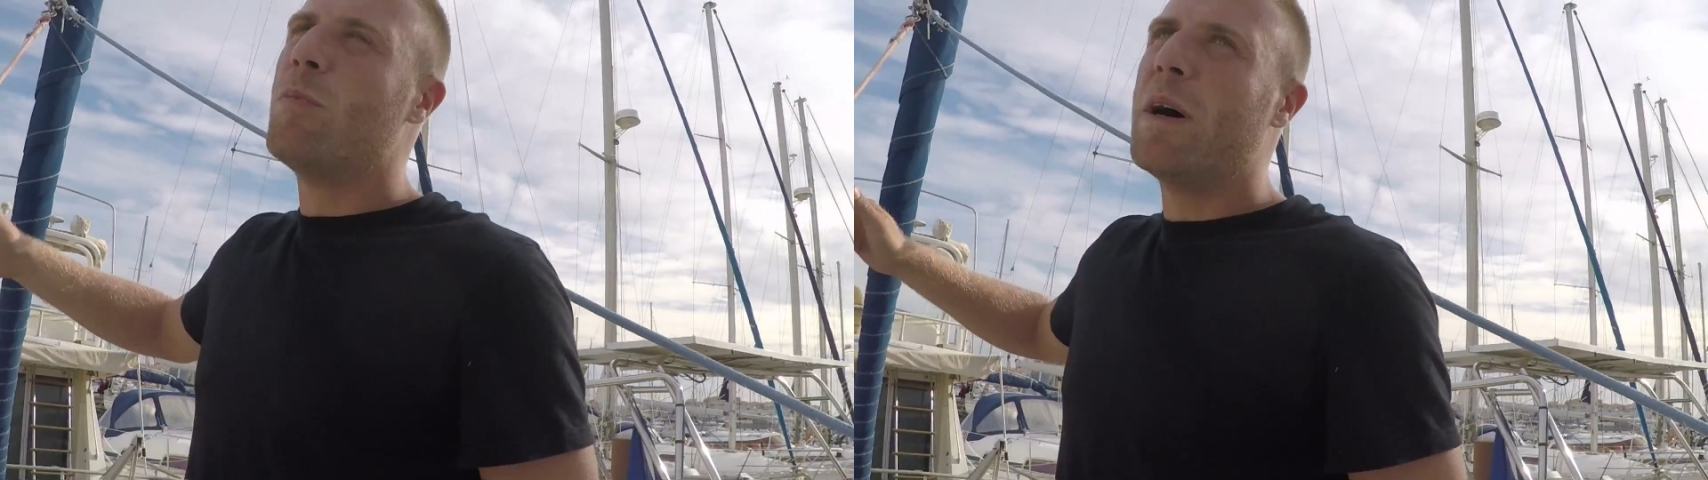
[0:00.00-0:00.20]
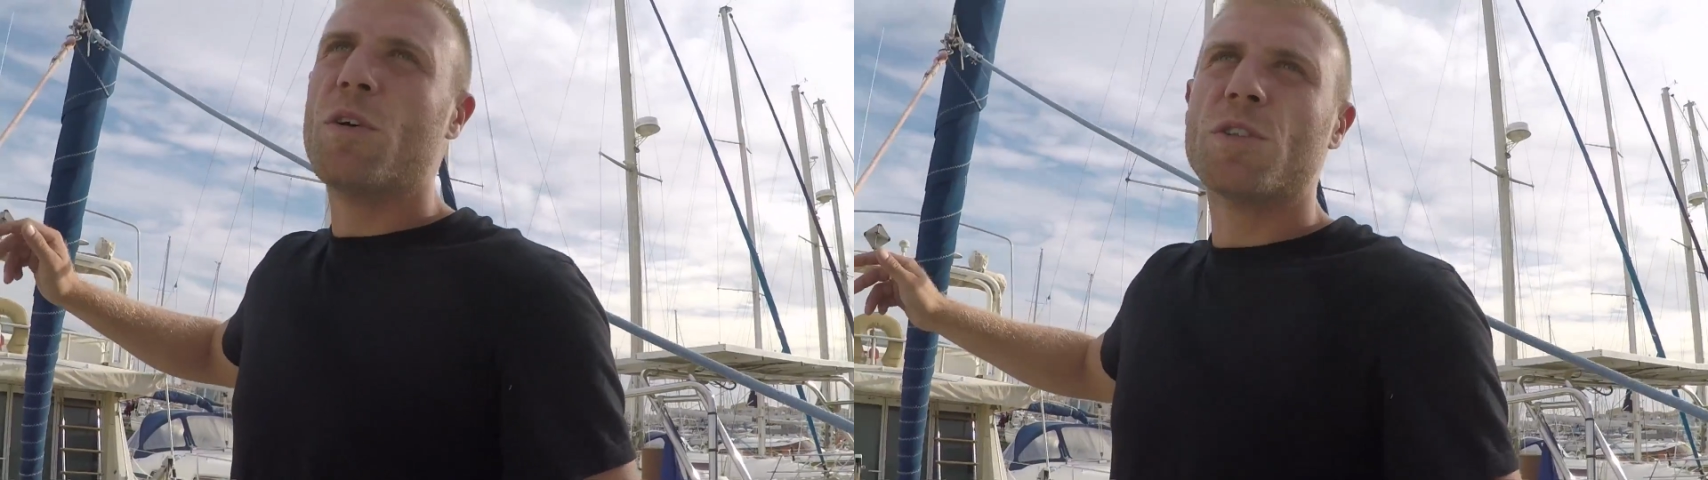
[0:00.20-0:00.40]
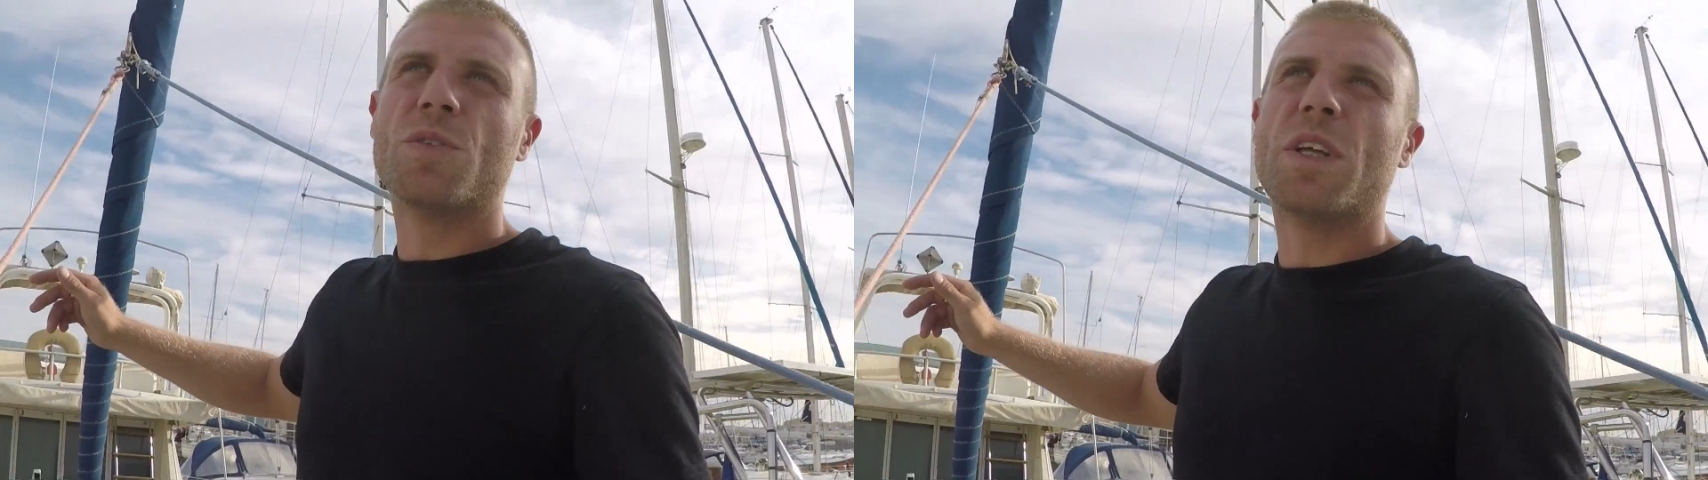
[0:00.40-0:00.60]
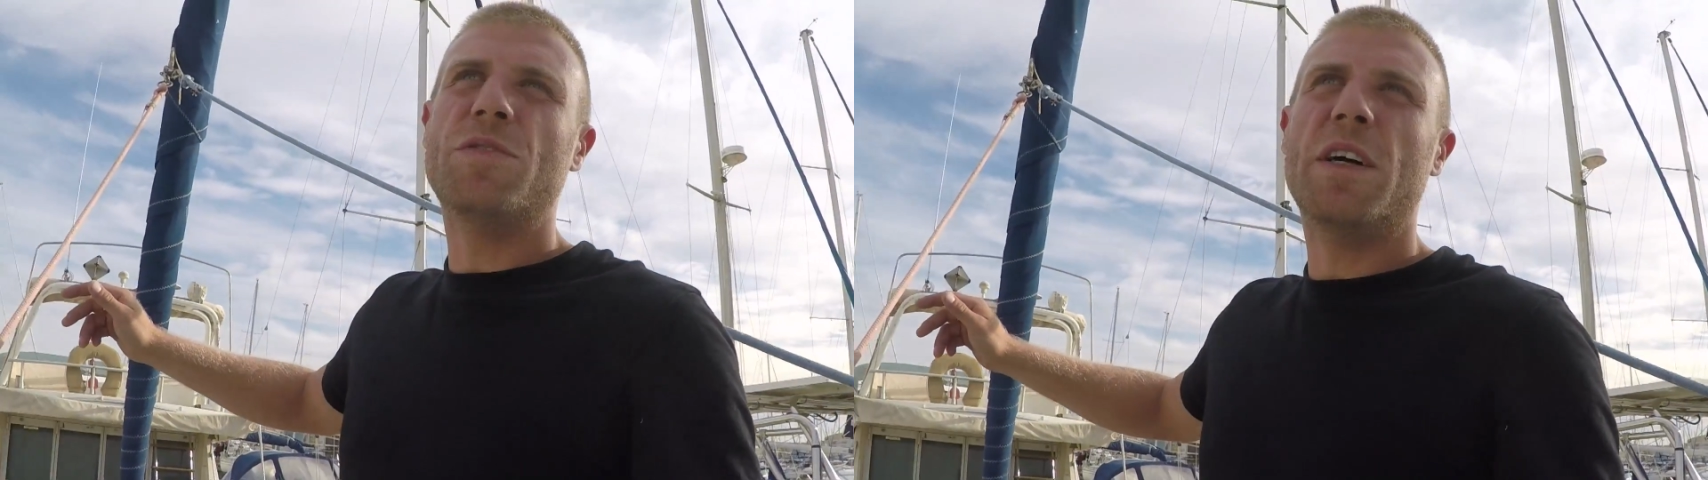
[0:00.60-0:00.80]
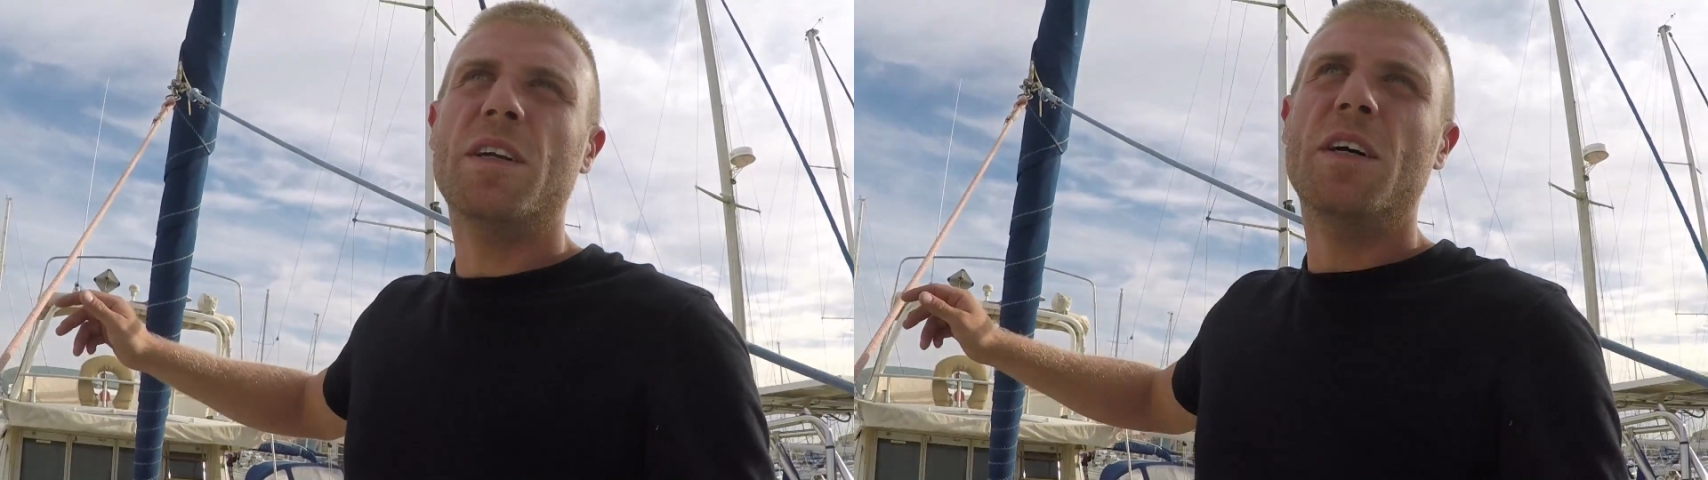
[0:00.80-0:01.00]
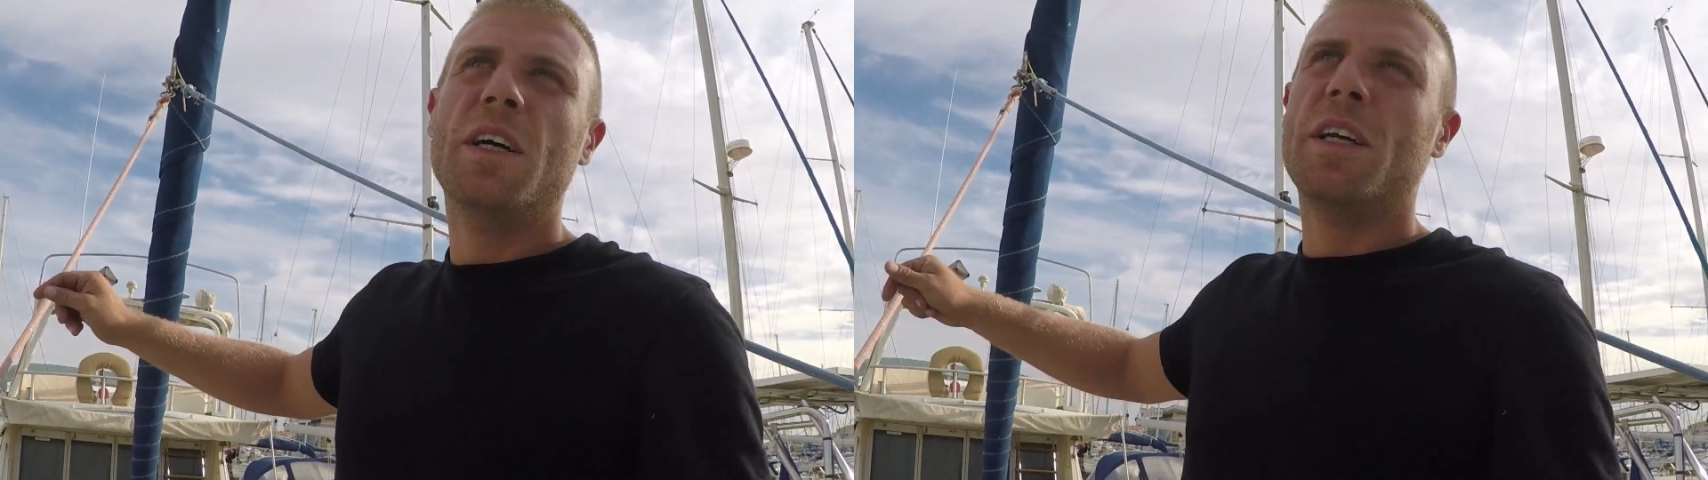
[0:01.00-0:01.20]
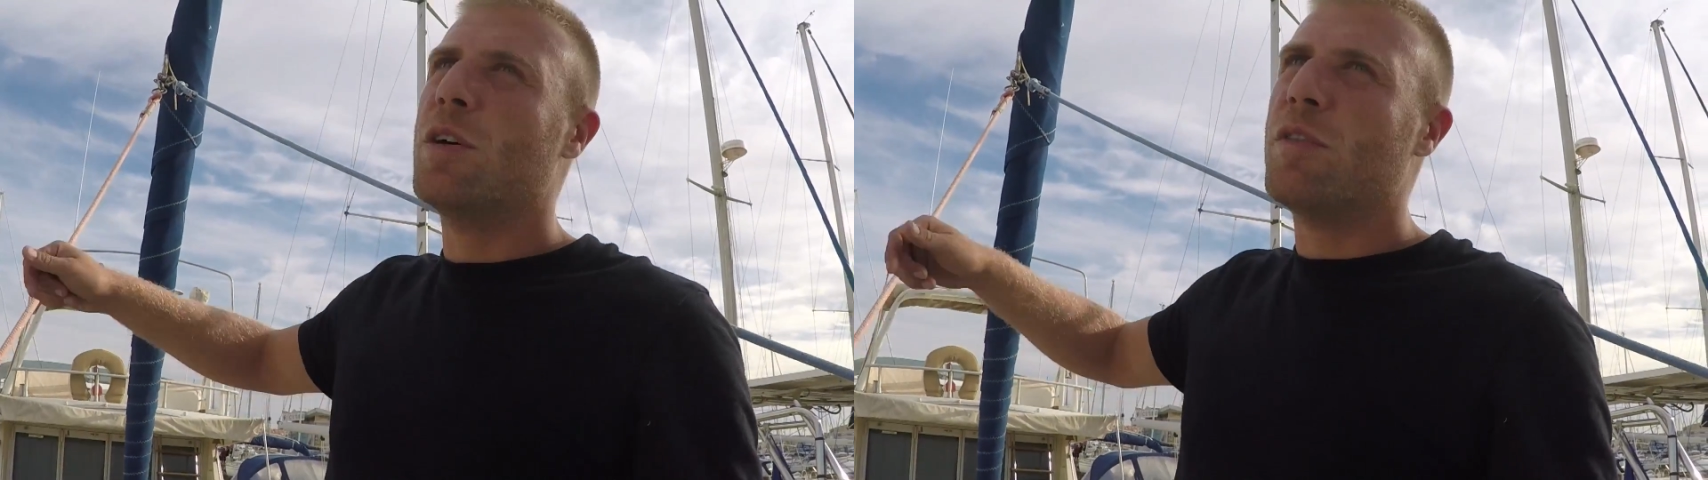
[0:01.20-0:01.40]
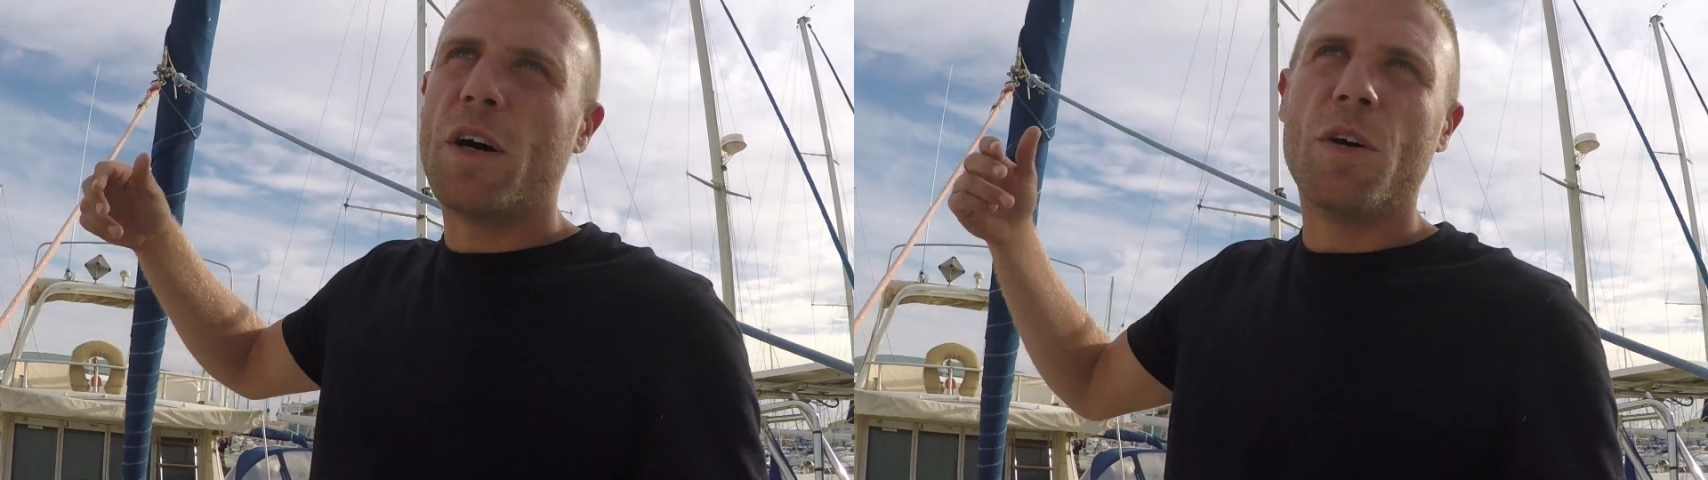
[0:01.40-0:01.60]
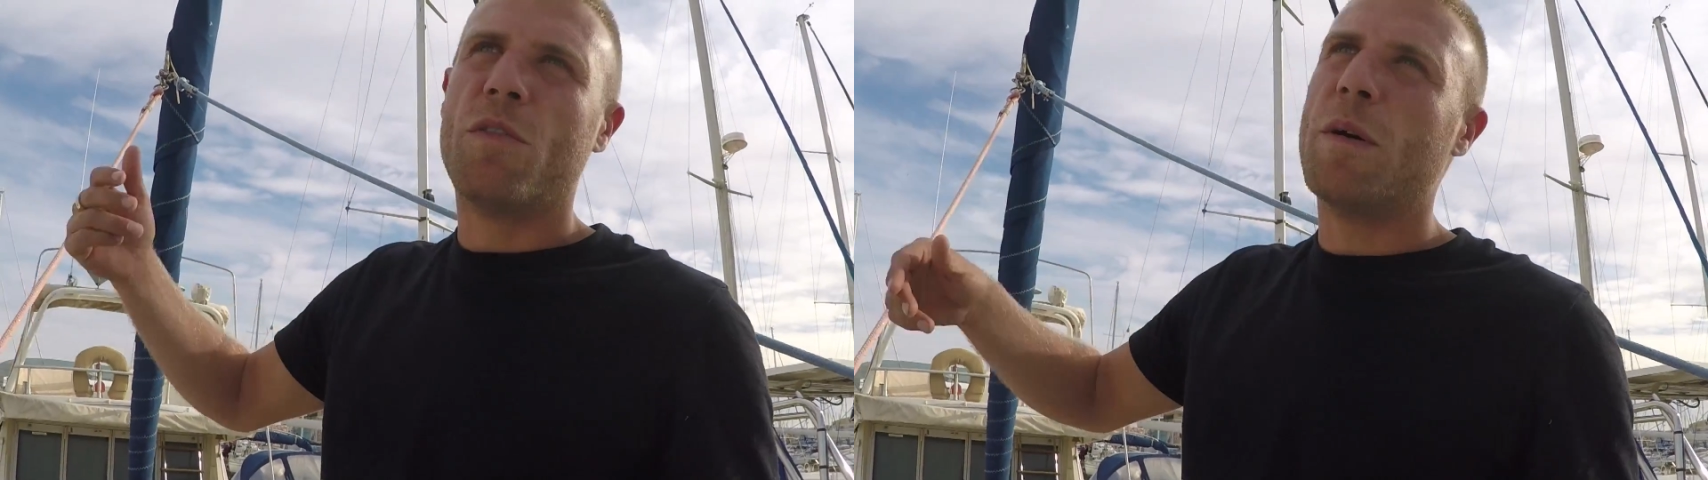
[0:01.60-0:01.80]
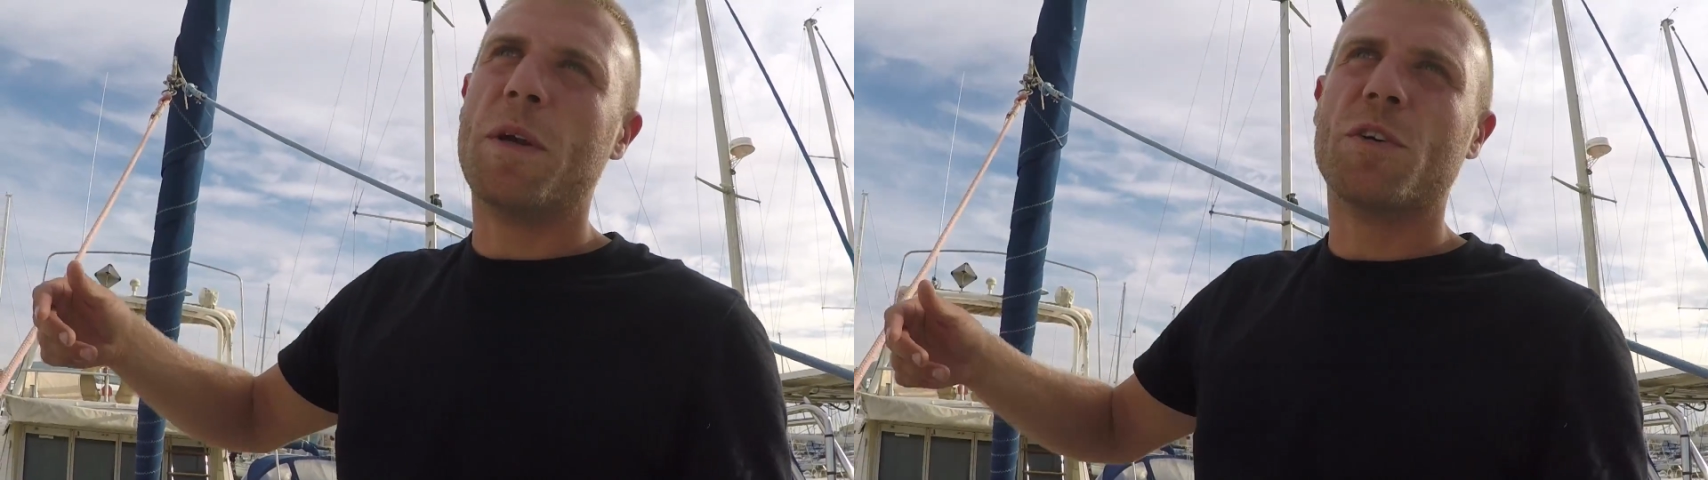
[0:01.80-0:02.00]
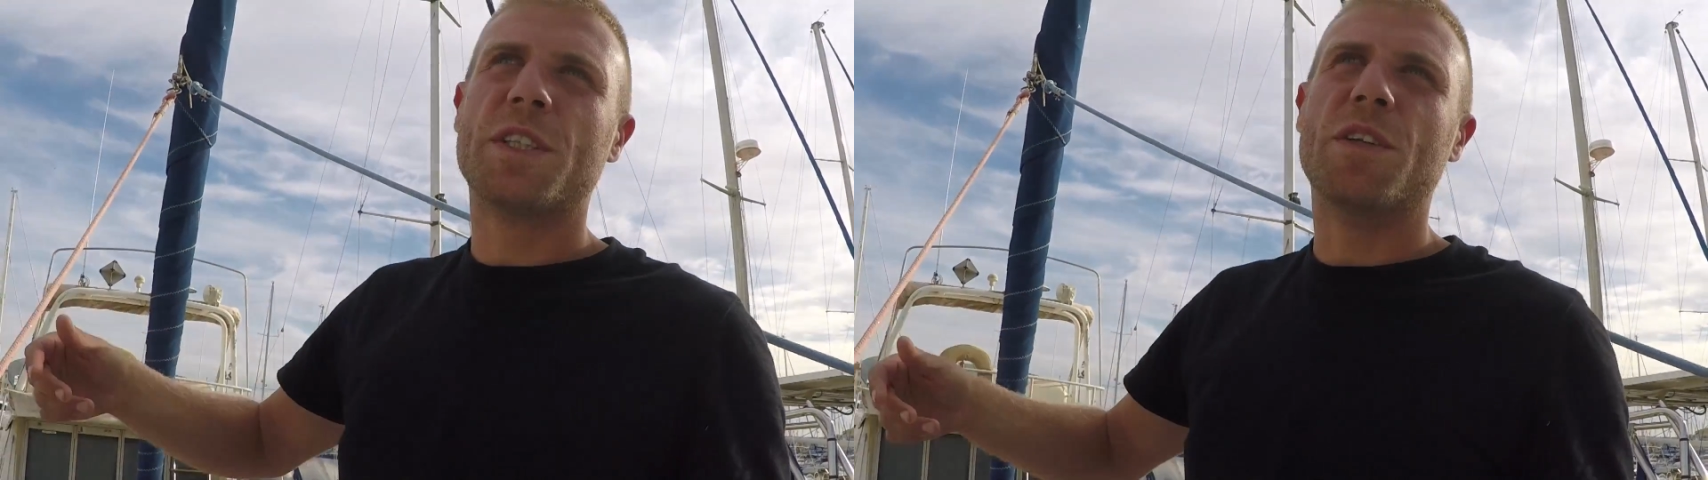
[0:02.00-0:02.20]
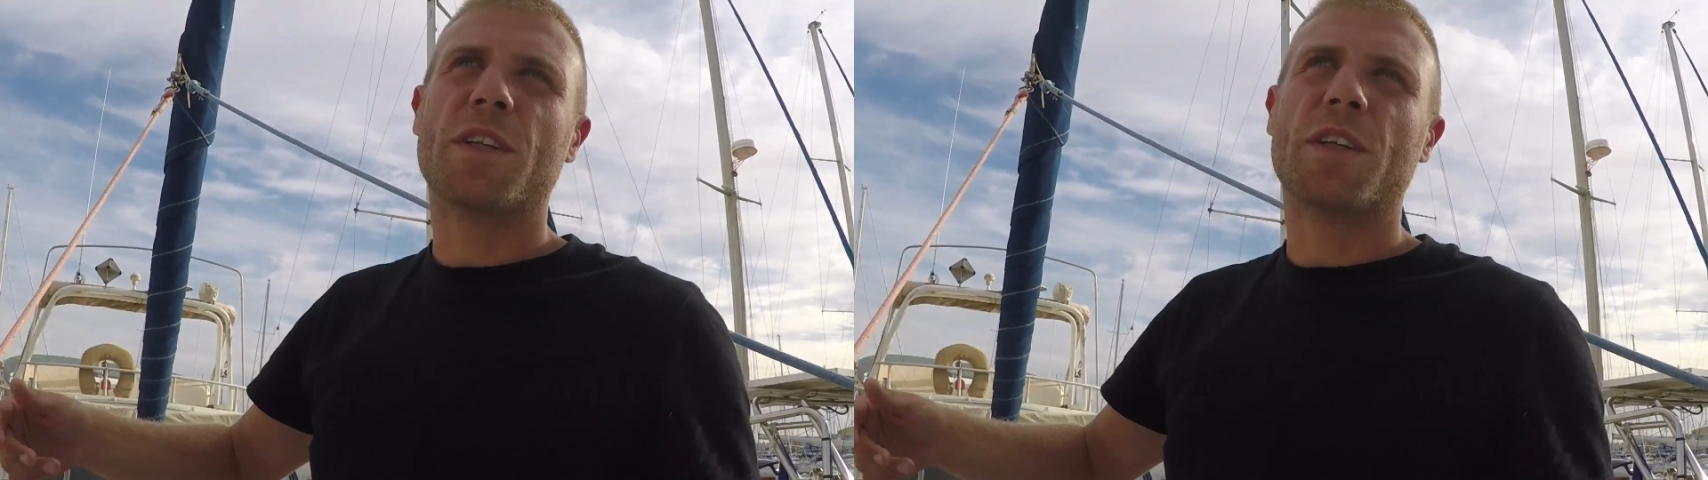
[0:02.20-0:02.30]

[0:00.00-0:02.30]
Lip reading: off your storm jib. Then